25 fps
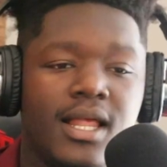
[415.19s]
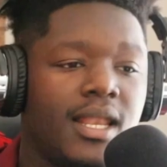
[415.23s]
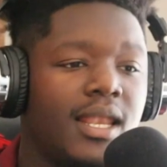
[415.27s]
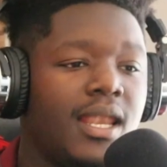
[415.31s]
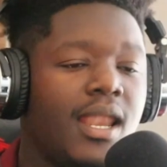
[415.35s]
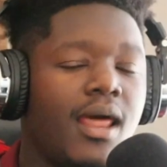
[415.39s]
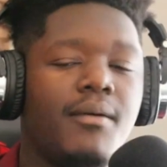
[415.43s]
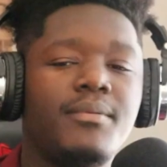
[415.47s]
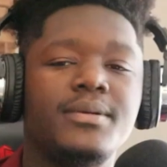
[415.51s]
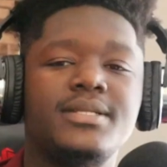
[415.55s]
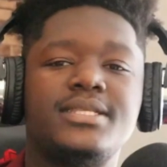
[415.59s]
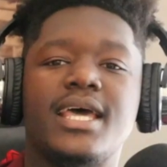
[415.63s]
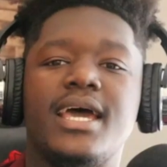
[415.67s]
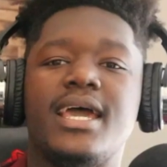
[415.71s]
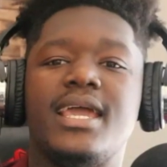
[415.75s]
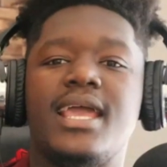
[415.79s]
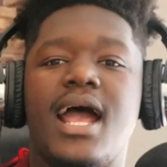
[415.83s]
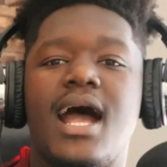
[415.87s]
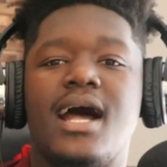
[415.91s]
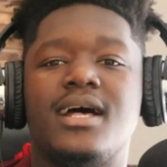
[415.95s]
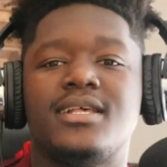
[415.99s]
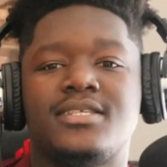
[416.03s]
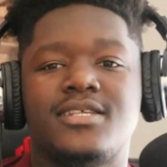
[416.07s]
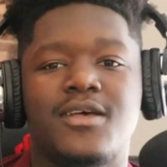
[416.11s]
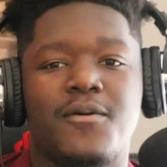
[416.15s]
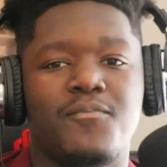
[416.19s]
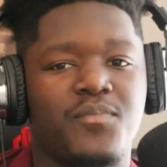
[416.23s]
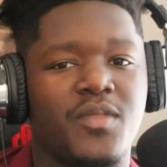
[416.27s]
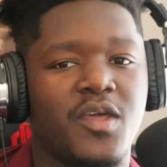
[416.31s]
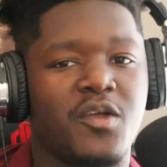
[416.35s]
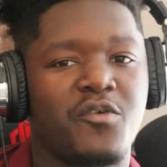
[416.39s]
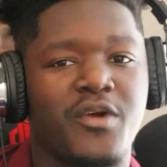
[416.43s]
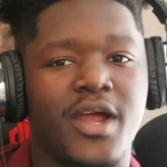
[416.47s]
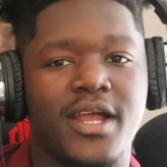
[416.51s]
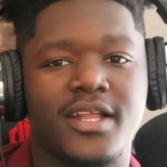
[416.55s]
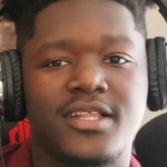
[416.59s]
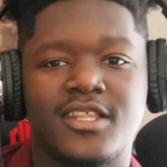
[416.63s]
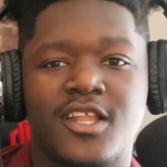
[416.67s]
Let me tell y'all
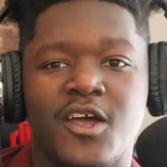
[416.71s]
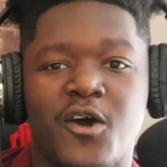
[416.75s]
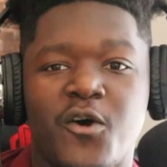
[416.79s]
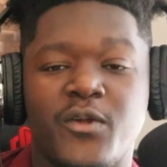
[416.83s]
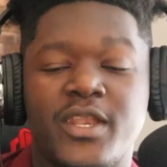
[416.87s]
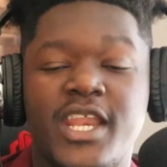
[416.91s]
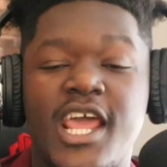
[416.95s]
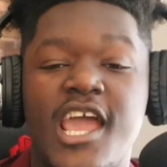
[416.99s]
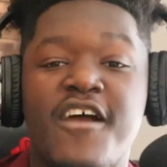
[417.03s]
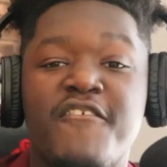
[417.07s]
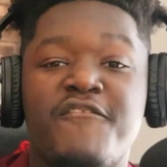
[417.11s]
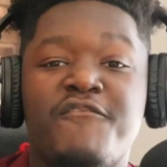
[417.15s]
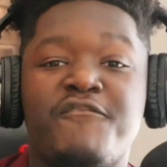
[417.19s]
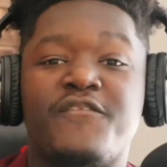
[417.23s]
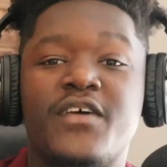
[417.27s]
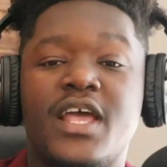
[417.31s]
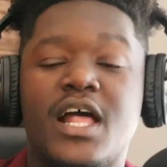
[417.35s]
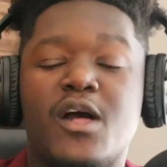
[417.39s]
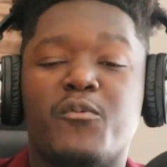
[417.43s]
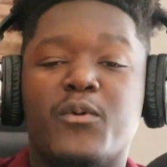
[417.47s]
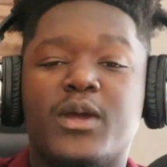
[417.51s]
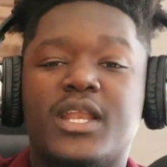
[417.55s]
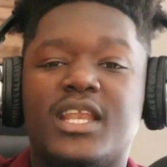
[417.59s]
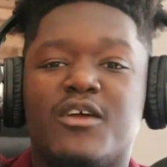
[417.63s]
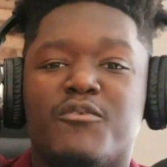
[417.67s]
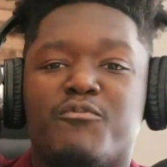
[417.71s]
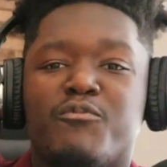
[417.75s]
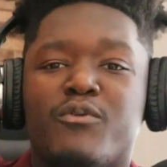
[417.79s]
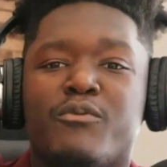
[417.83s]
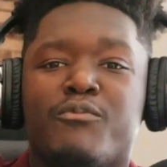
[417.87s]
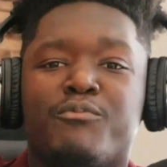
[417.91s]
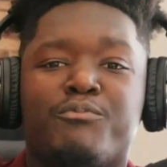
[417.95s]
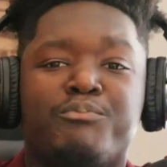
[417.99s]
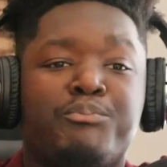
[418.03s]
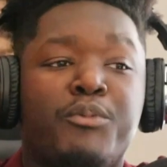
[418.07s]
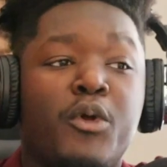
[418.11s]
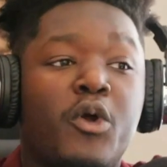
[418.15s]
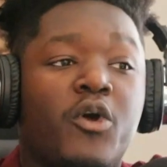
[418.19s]
something right now. They are filled with the
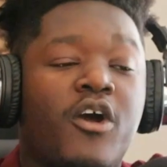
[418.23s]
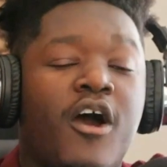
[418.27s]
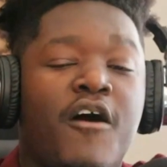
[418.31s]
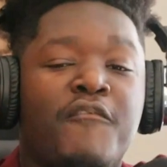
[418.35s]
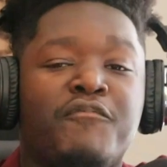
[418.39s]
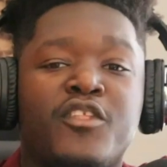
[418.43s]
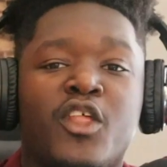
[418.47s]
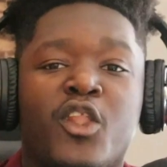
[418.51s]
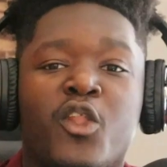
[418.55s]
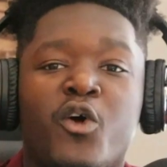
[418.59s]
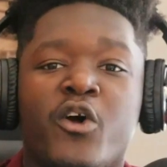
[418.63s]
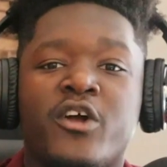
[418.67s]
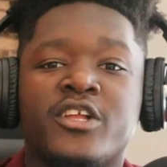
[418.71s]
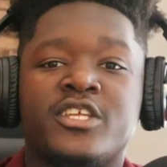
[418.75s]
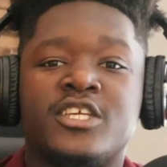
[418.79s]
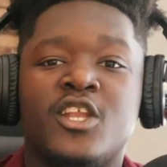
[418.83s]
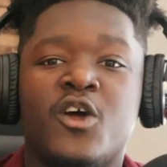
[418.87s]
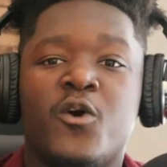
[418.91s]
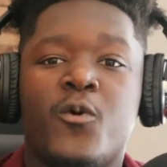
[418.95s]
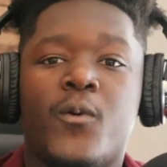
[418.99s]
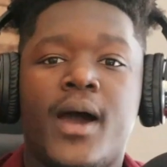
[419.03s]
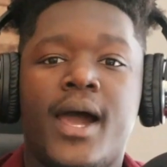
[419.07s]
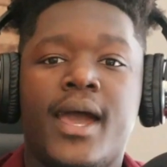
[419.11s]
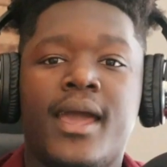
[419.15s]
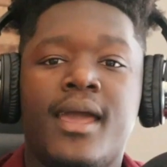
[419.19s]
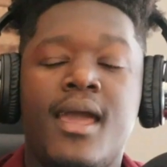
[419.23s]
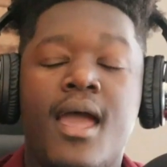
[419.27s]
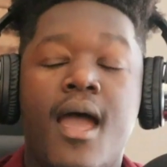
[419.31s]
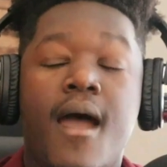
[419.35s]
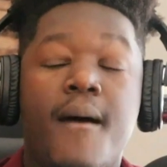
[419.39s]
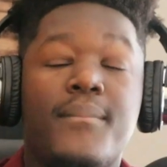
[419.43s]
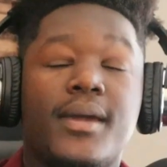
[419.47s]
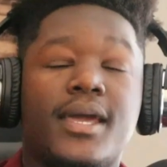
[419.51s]
rebuke of the Lord. You know why?